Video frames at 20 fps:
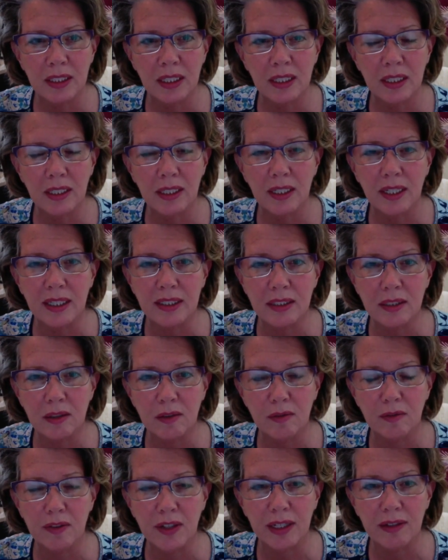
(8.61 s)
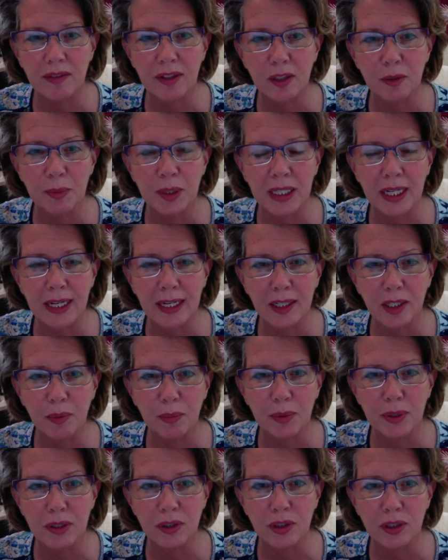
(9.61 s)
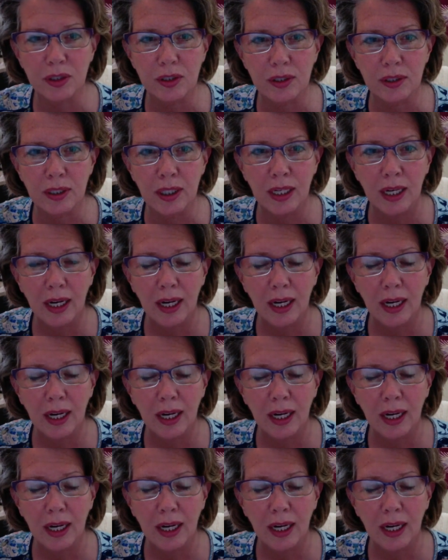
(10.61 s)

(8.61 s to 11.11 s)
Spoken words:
and classical five-element acupuncture.